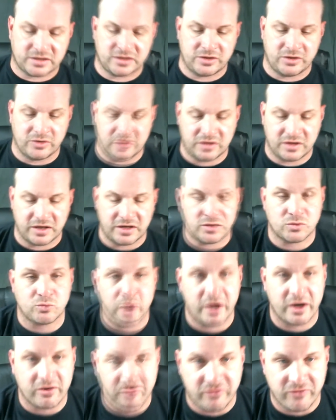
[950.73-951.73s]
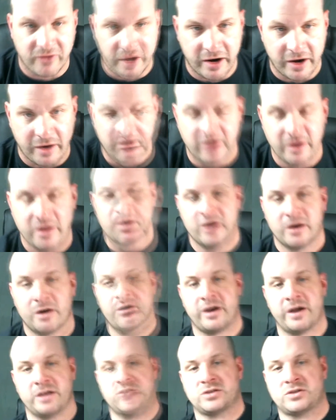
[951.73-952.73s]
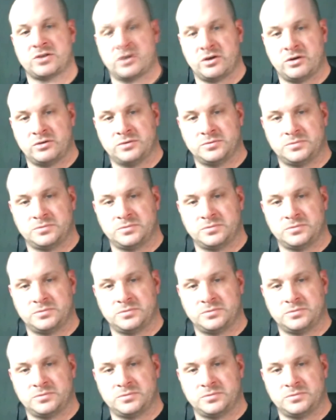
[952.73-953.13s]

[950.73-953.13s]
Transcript: The only thing is weight of fire. All right, so